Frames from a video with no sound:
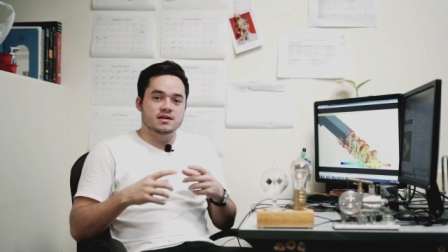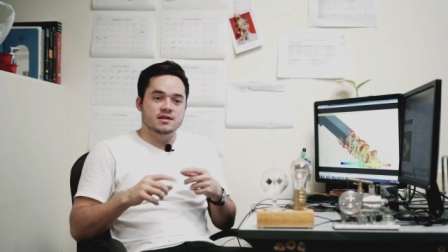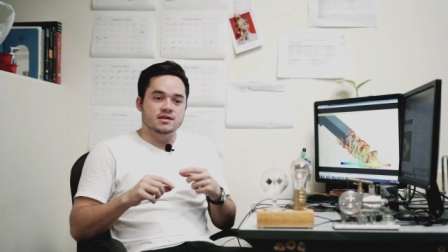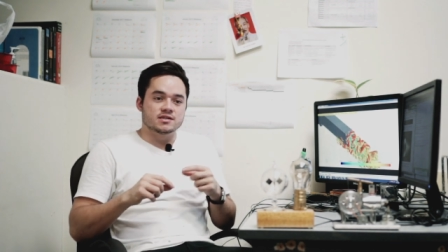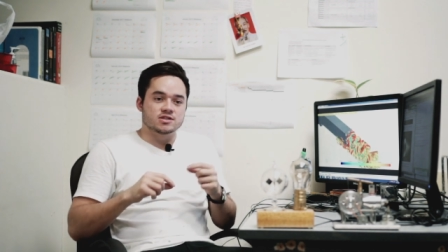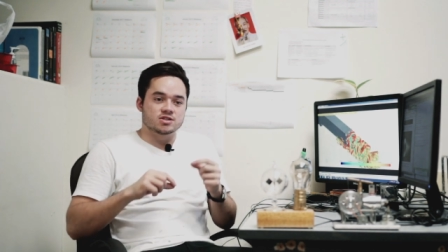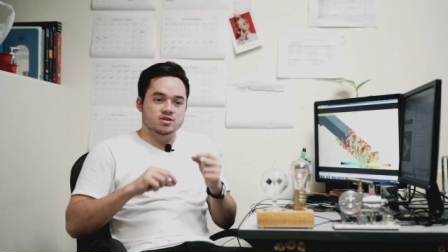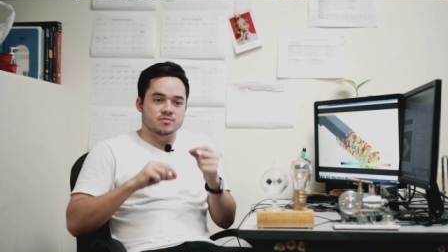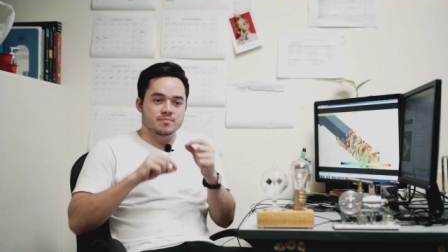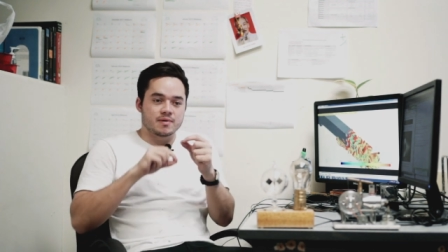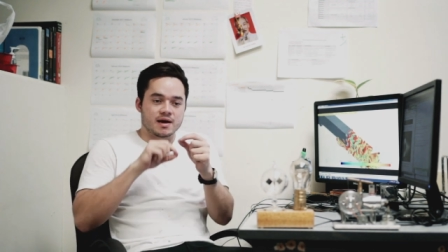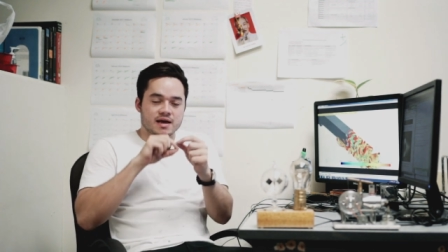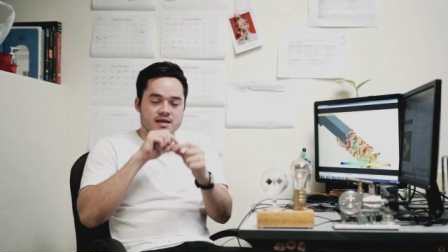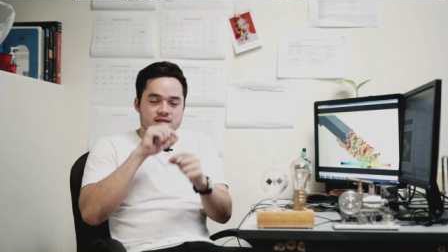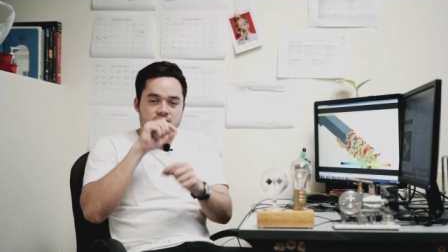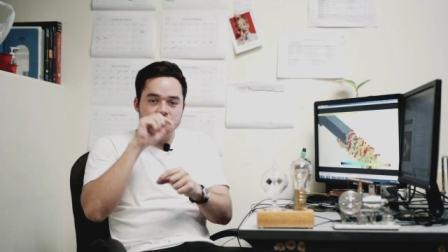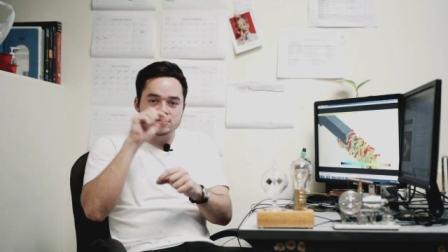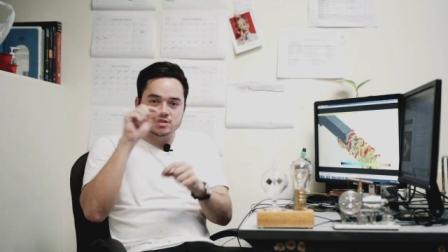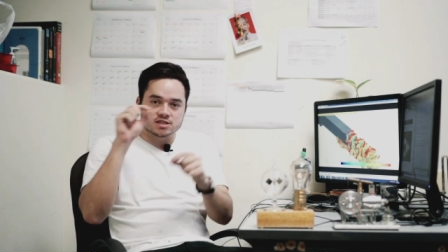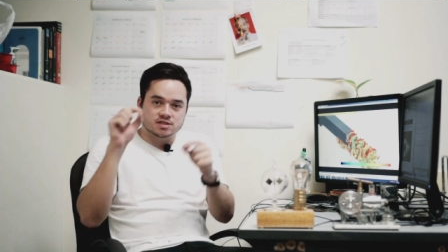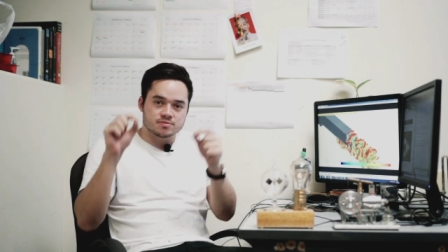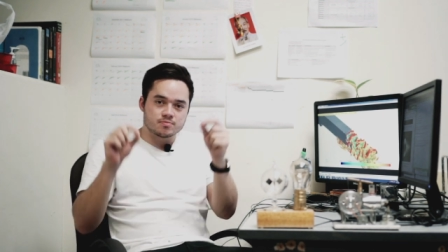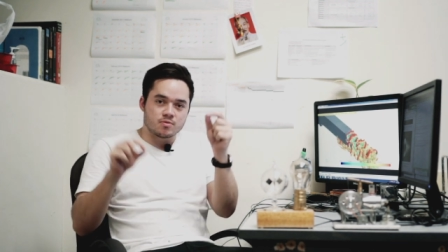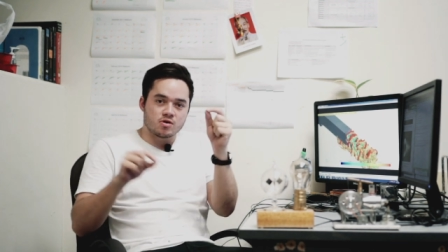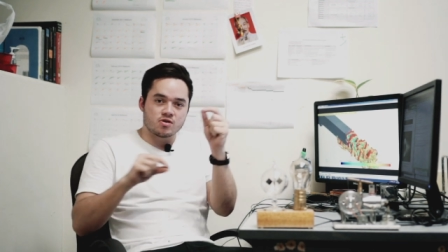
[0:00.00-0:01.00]
So, by
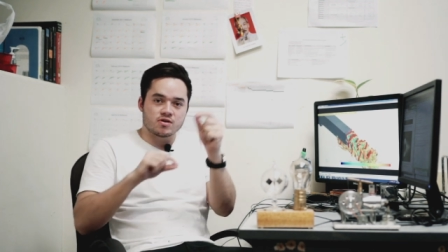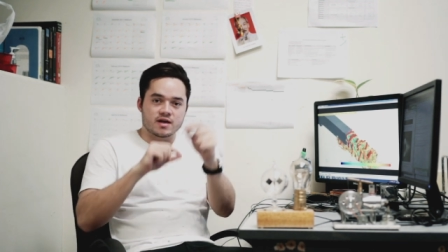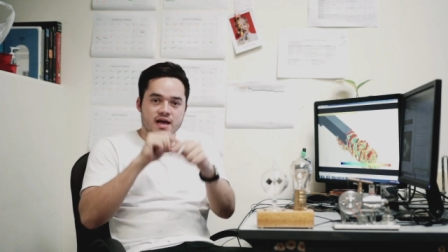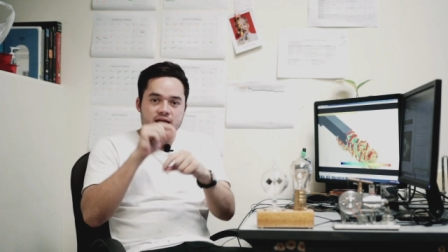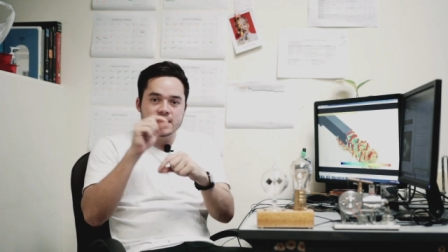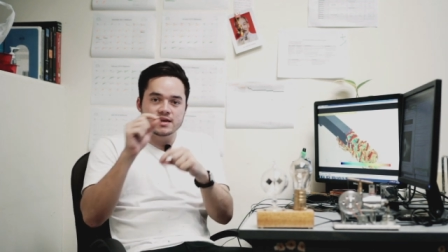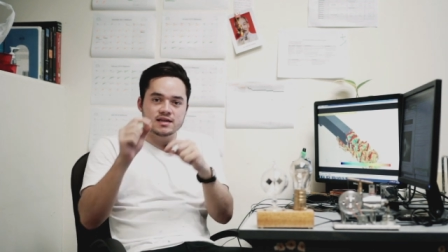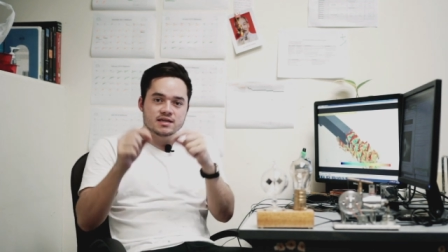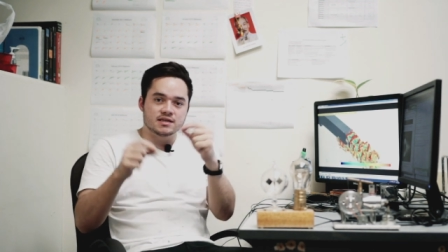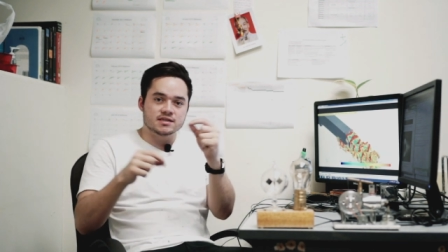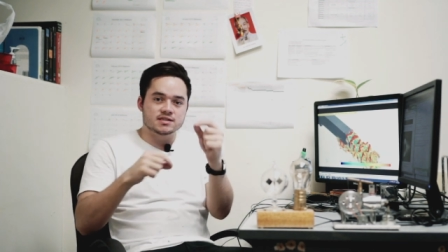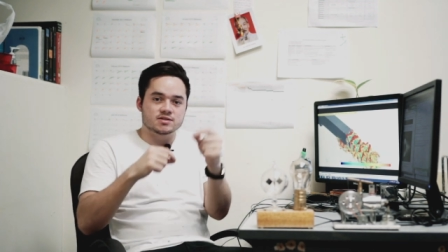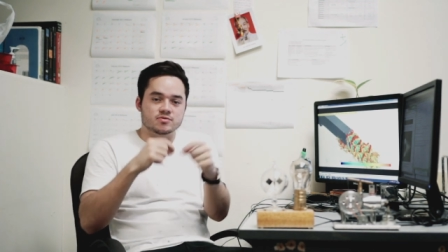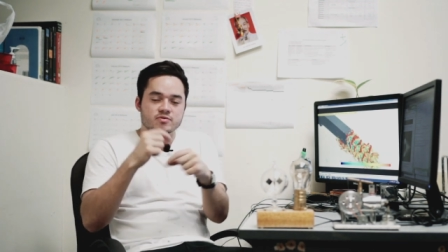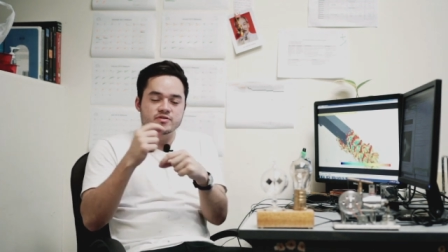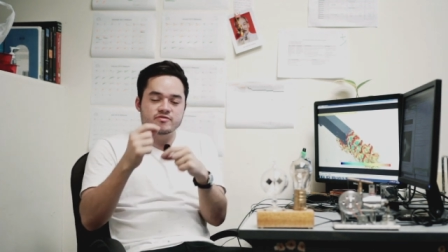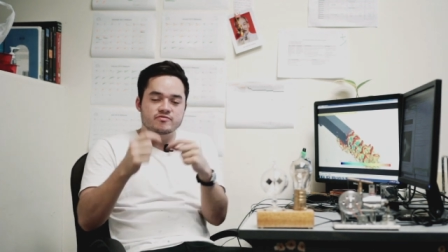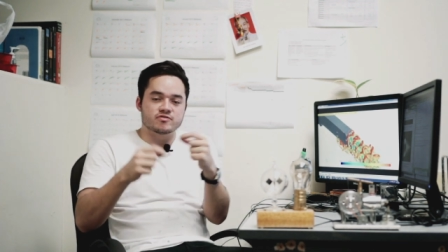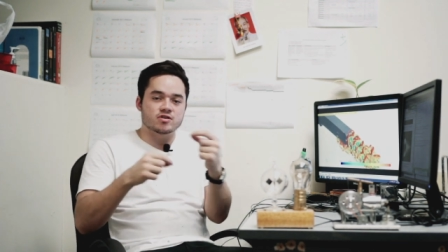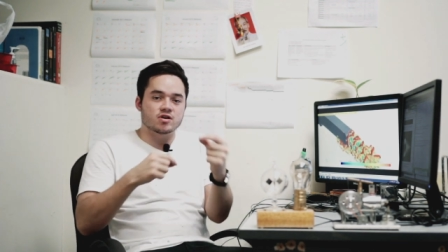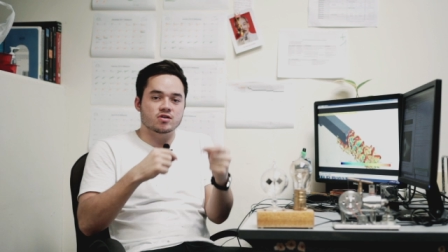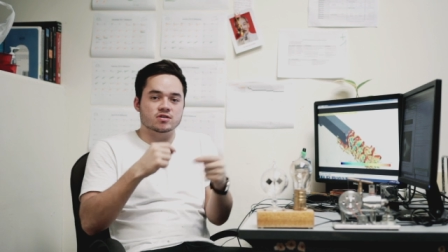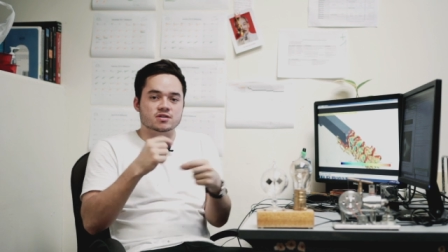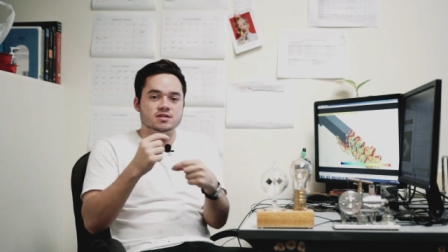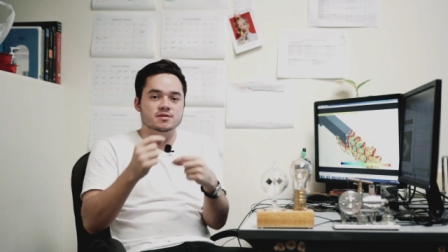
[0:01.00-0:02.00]
those small eddies we've
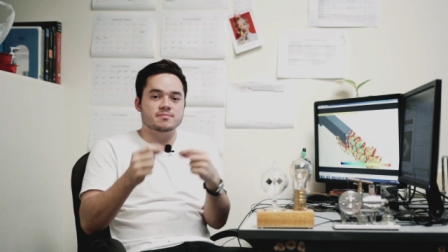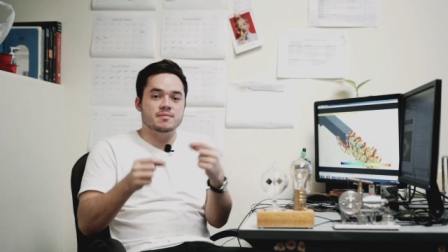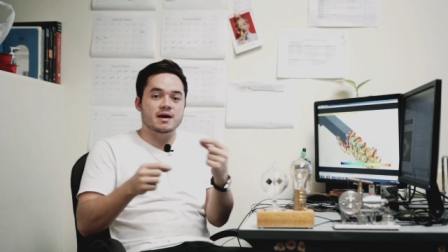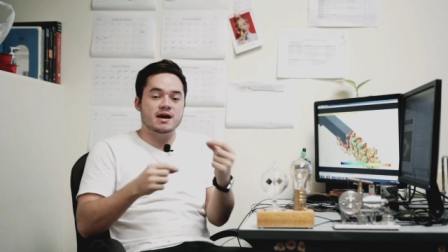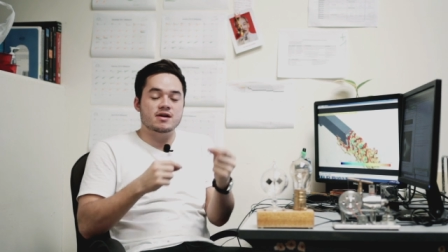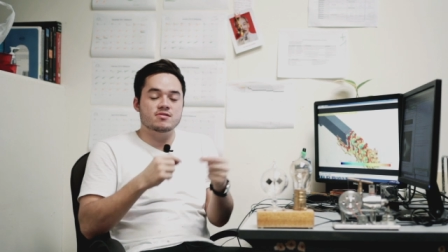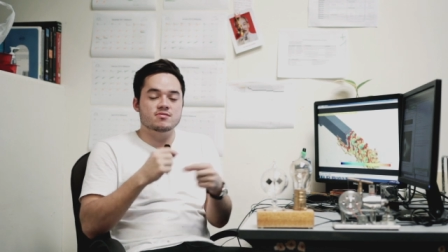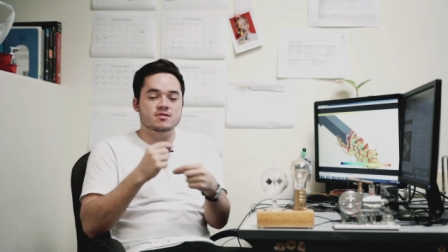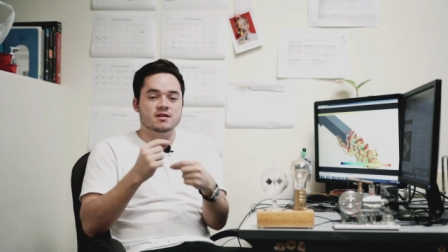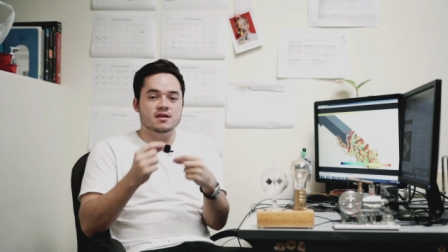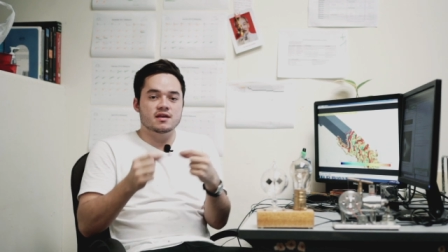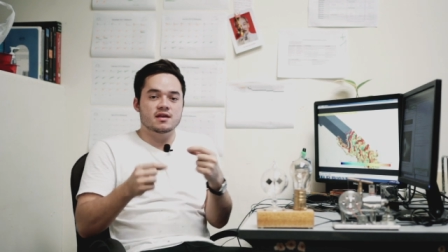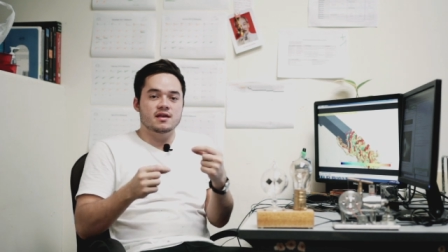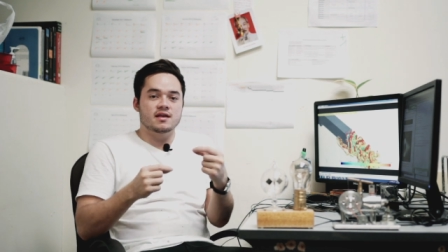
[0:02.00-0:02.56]
talked about,